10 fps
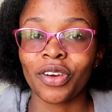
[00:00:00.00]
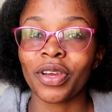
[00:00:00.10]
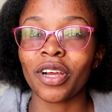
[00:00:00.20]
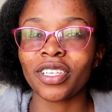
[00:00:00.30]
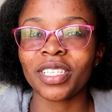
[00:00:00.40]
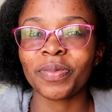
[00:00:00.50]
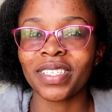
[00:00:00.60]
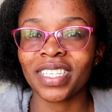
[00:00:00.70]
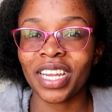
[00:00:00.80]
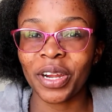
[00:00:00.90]
Okay, I just
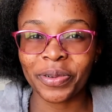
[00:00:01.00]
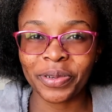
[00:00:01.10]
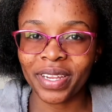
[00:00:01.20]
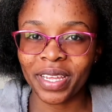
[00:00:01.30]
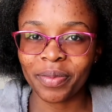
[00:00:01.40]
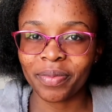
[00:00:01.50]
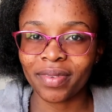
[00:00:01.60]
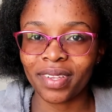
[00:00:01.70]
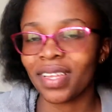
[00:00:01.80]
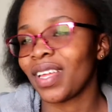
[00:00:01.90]
mentioned her real name.
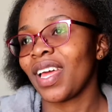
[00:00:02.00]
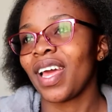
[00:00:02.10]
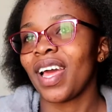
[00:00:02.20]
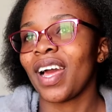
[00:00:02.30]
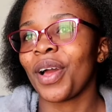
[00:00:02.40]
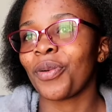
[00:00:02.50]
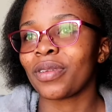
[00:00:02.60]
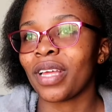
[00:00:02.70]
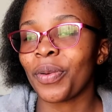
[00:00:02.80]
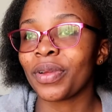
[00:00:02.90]
I
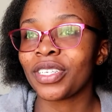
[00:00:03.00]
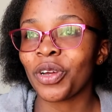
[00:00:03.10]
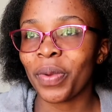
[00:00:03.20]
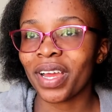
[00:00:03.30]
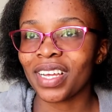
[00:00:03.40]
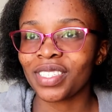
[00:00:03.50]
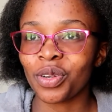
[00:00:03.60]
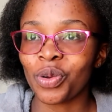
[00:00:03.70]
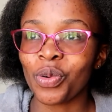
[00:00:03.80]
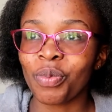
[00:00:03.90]
went to my
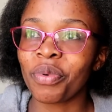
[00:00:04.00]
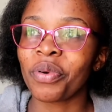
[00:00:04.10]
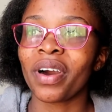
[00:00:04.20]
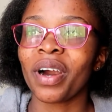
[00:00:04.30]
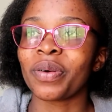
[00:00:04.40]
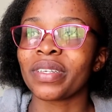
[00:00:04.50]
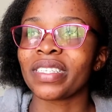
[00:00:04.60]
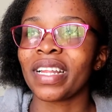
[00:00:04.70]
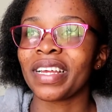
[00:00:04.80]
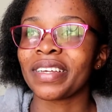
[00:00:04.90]
cousin Kumbo. I was
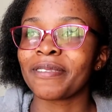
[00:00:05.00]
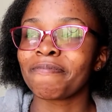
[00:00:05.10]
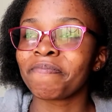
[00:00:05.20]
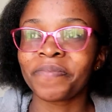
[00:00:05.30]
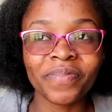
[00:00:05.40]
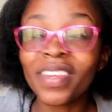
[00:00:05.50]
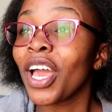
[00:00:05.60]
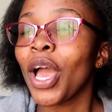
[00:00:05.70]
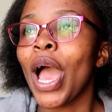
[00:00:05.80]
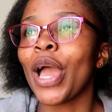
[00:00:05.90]
like,
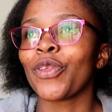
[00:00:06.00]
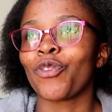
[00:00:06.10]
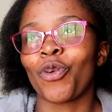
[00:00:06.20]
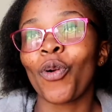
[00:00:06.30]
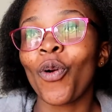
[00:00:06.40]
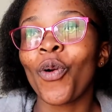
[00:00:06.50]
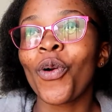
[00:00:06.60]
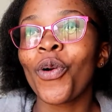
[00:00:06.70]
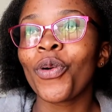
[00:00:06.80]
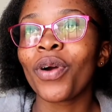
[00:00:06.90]

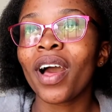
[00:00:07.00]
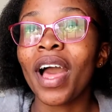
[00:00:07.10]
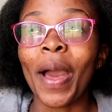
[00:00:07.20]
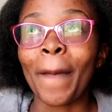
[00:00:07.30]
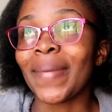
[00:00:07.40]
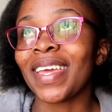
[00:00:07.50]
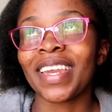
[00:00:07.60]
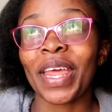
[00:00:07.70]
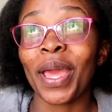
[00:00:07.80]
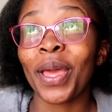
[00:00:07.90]
yo, me
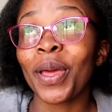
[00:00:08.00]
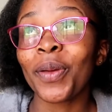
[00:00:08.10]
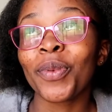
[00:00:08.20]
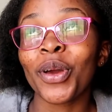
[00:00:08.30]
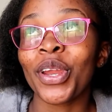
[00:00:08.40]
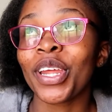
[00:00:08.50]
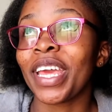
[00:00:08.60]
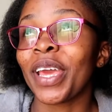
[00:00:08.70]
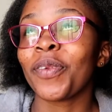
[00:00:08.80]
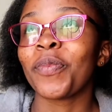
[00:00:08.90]
and him are gonna
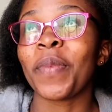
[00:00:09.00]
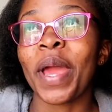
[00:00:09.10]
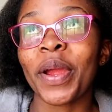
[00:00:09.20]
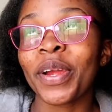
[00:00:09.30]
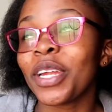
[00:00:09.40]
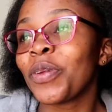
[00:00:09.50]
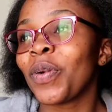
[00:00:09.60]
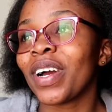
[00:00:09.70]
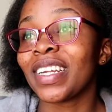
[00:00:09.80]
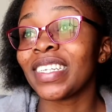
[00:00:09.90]
get married
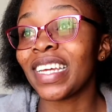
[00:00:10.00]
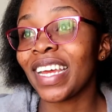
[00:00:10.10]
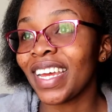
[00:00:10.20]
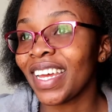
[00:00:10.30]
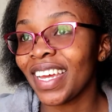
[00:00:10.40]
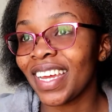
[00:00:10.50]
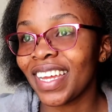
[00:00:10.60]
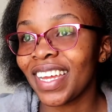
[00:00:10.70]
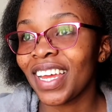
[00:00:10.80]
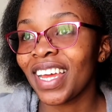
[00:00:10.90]
one day.